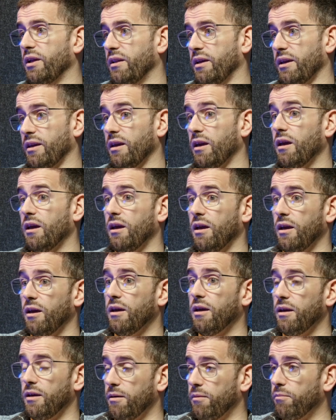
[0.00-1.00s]
and like
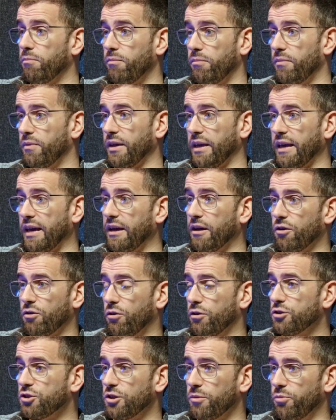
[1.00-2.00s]

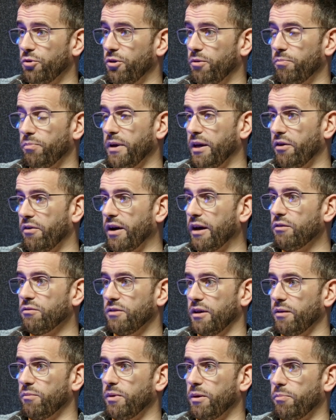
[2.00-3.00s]
contribute, be around,
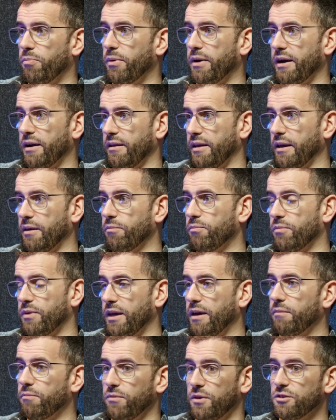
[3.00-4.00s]
like be part, like
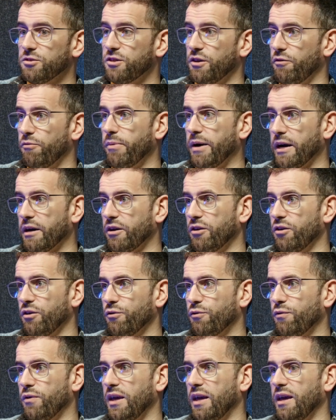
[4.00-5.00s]
get yourself back on your
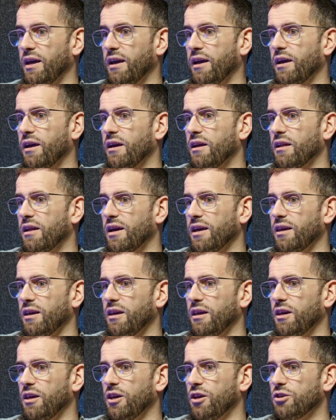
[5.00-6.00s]
feet, like
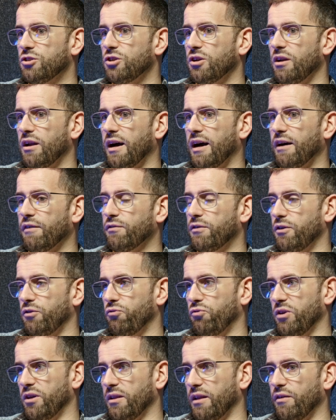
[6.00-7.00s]
you shouldn't have to
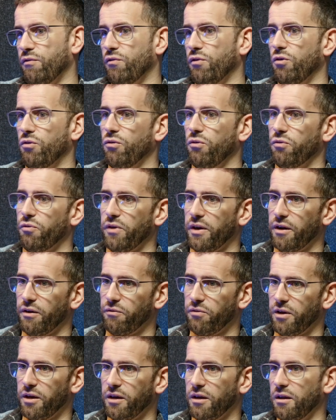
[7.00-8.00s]
relive the whole thing
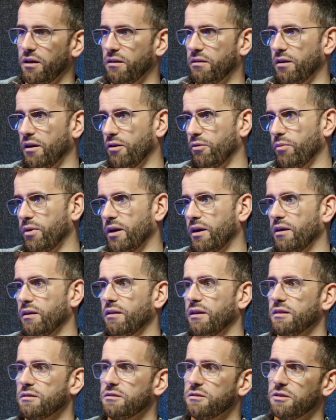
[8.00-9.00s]
of, right, can you tell me
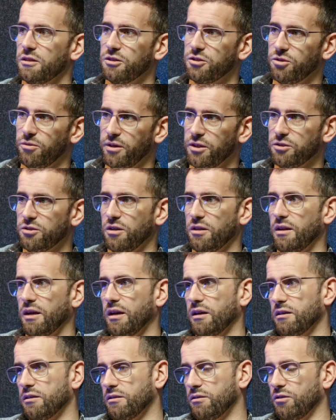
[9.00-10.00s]
this situation,
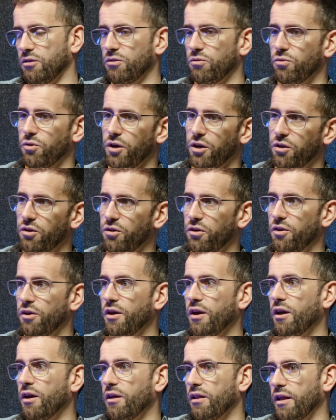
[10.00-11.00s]
that, what you're doing?
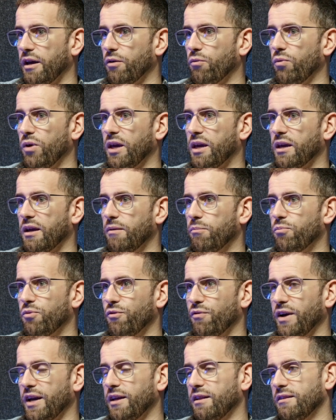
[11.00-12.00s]
Like we can
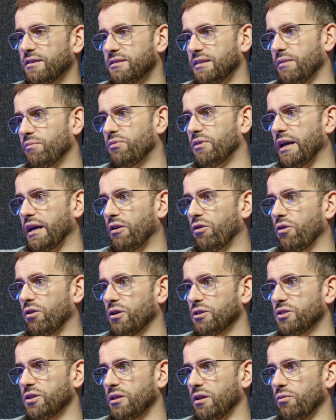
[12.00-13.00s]
provide the same
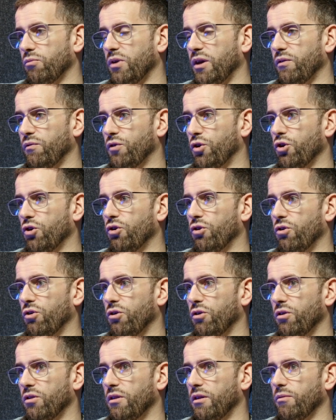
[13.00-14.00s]
technology that we've got,
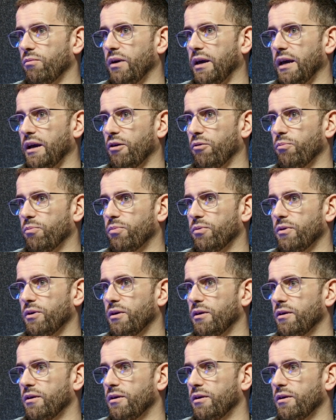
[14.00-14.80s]
that we help